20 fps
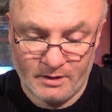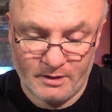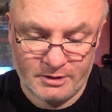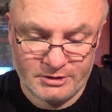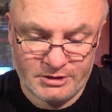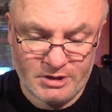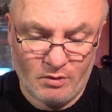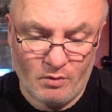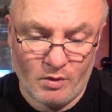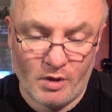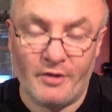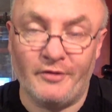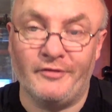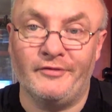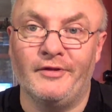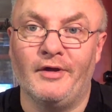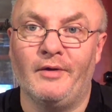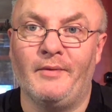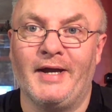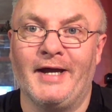So
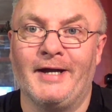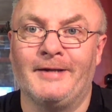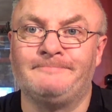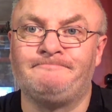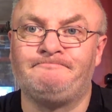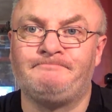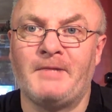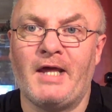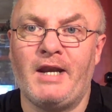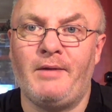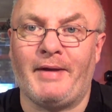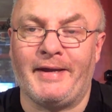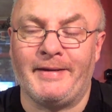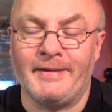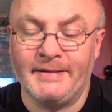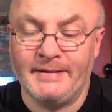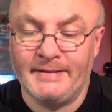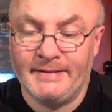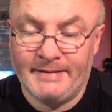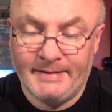there we are. Anyway,
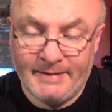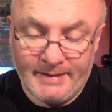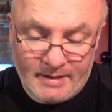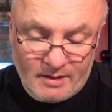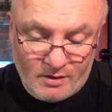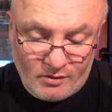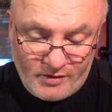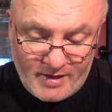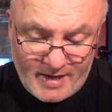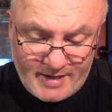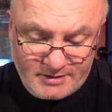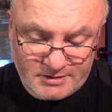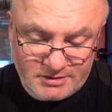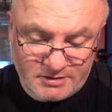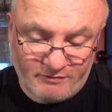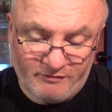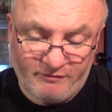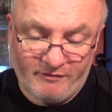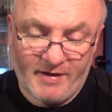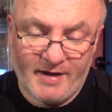that's
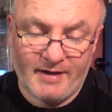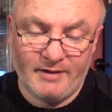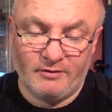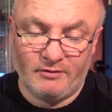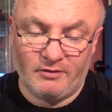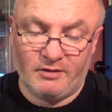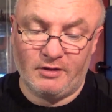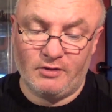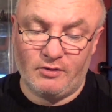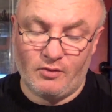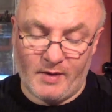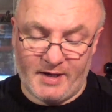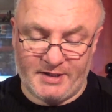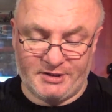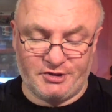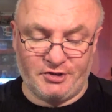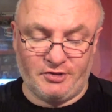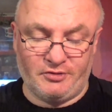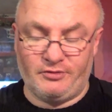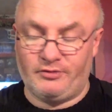the final
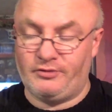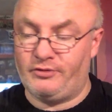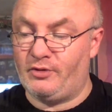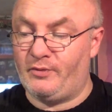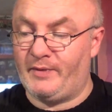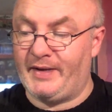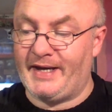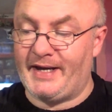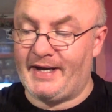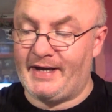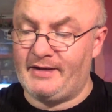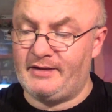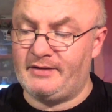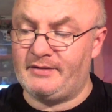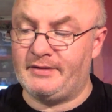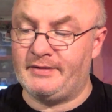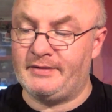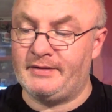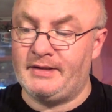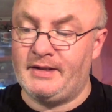question that we had.
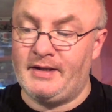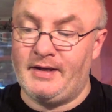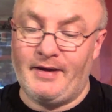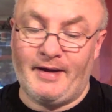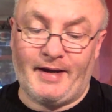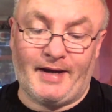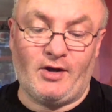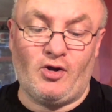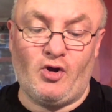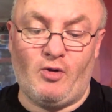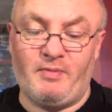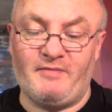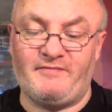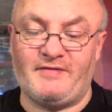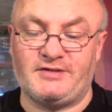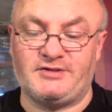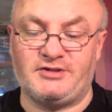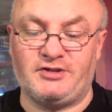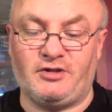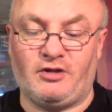I hope I've
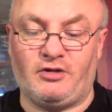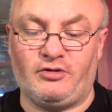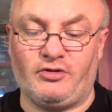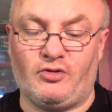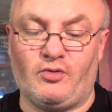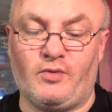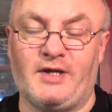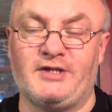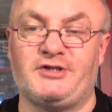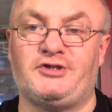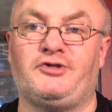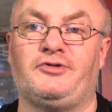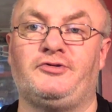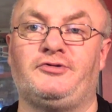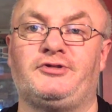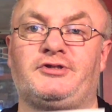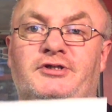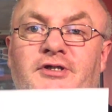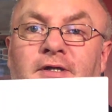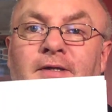answered all the
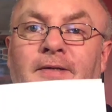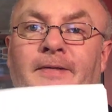questions